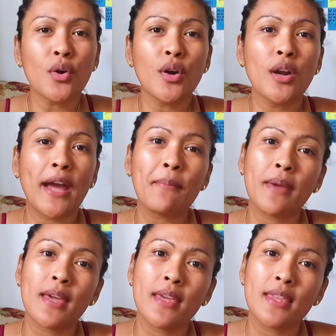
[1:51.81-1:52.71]
or I
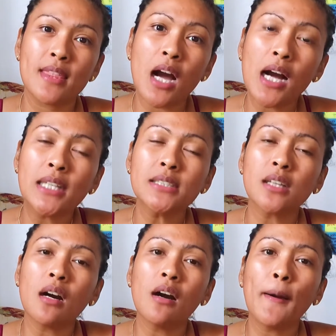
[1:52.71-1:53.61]
may not
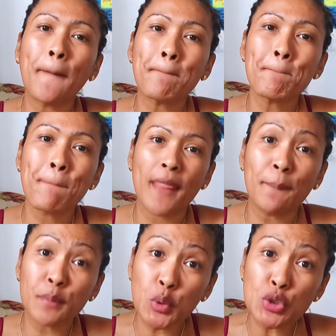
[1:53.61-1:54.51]

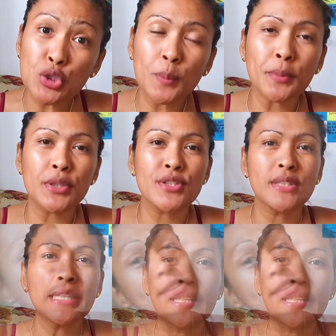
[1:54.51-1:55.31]
approach you personally.